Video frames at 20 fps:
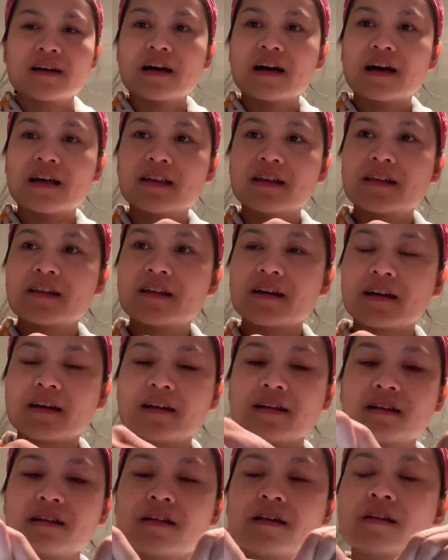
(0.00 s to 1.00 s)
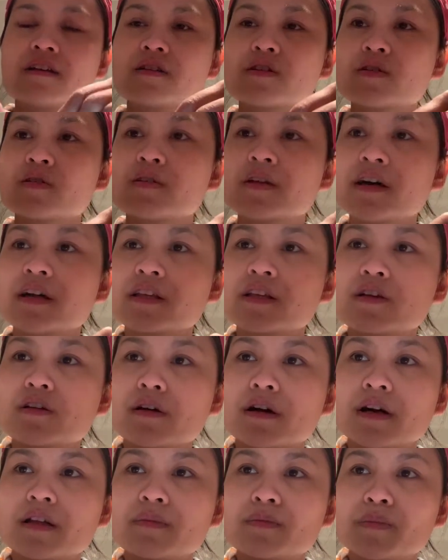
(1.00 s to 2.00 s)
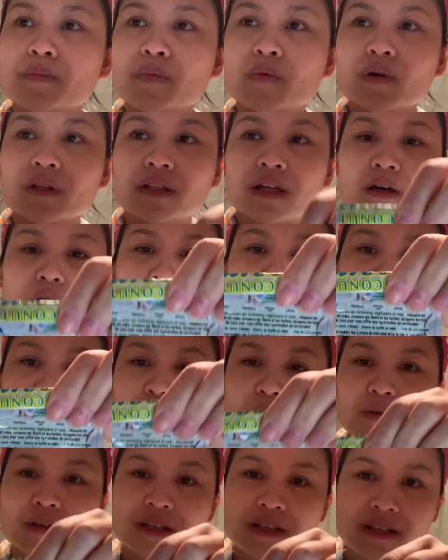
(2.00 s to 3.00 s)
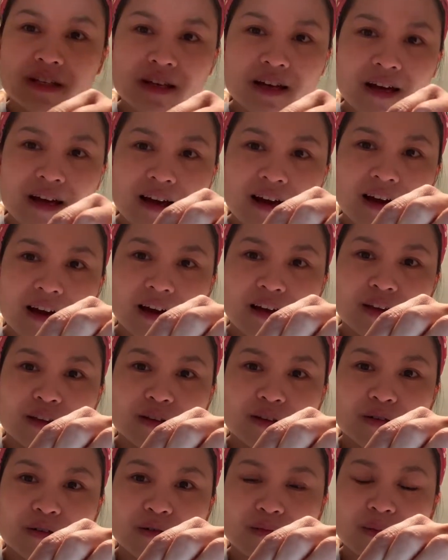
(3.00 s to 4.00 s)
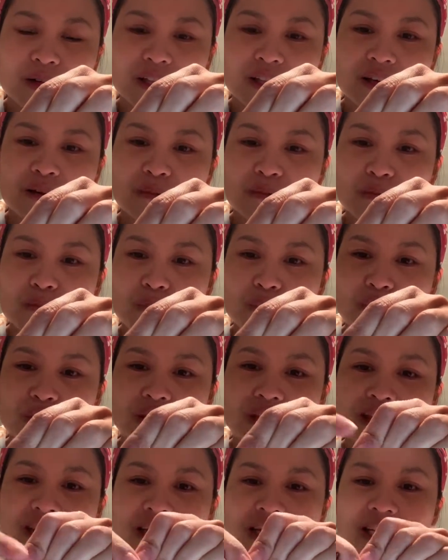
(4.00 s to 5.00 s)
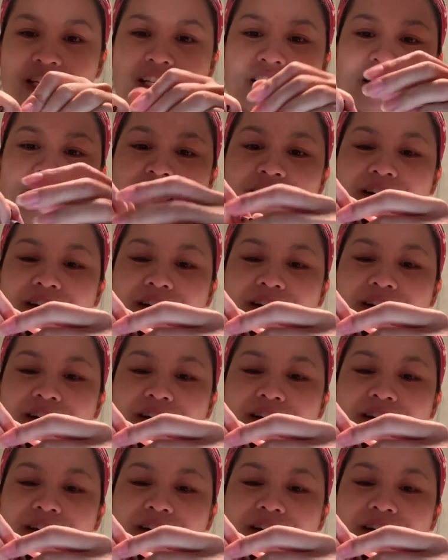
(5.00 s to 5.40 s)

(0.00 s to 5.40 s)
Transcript: And then so that you can, what I will do is I normally put this